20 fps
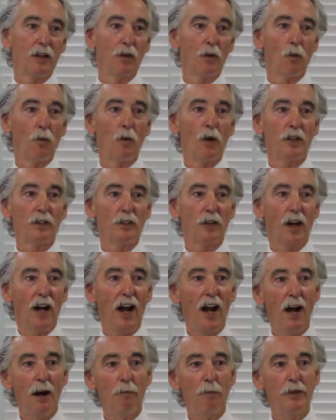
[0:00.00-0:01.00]
What
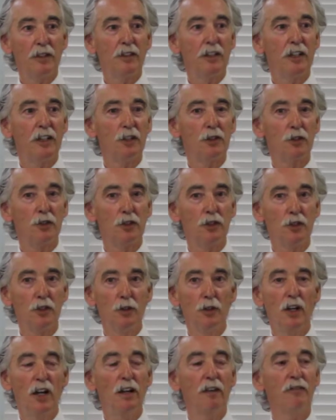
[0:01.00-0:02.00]
happened is you
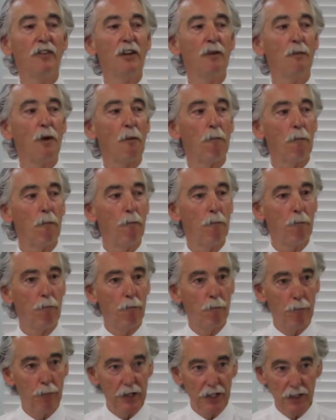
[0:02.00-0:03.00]
gave them a
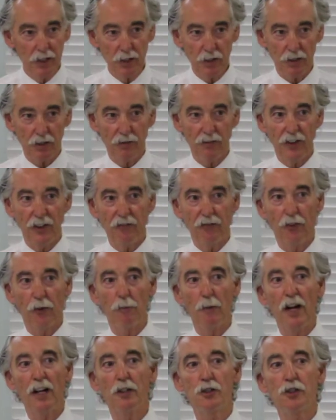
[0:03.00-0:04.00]
piece of
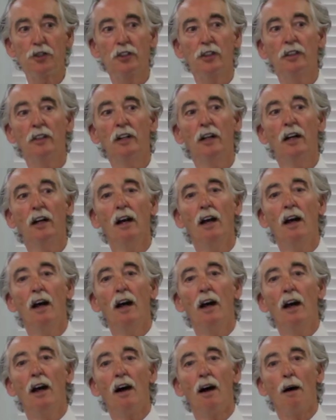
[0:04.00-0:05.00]
information,
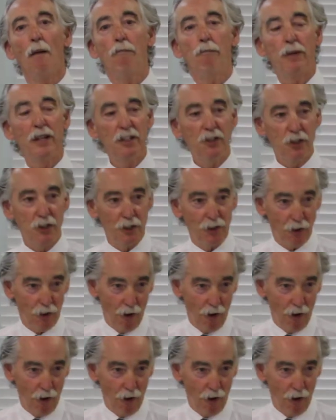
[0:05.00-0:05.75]
a piece of your